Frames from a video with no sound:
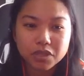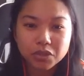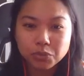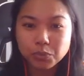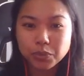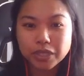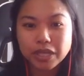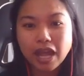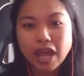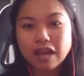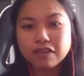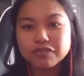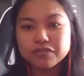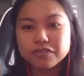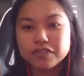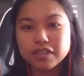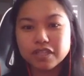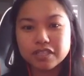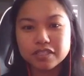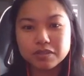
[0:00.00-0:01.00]
we'd have
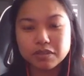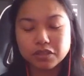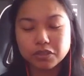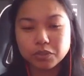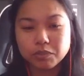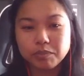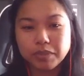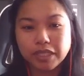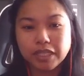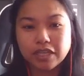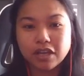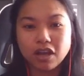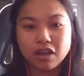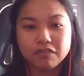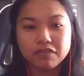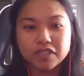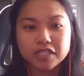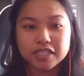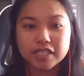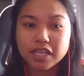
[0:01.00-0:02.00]
these little mini
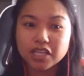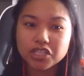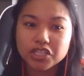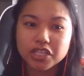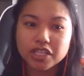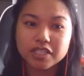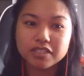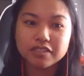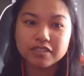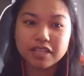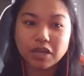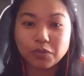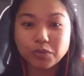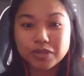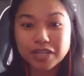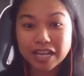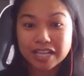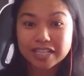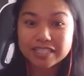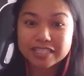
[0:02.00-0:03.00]
conversations that were
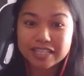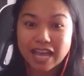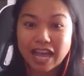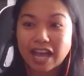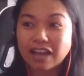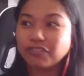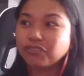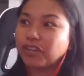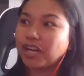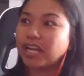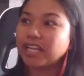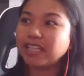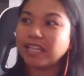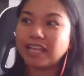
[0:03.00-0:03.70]
nice to have, right?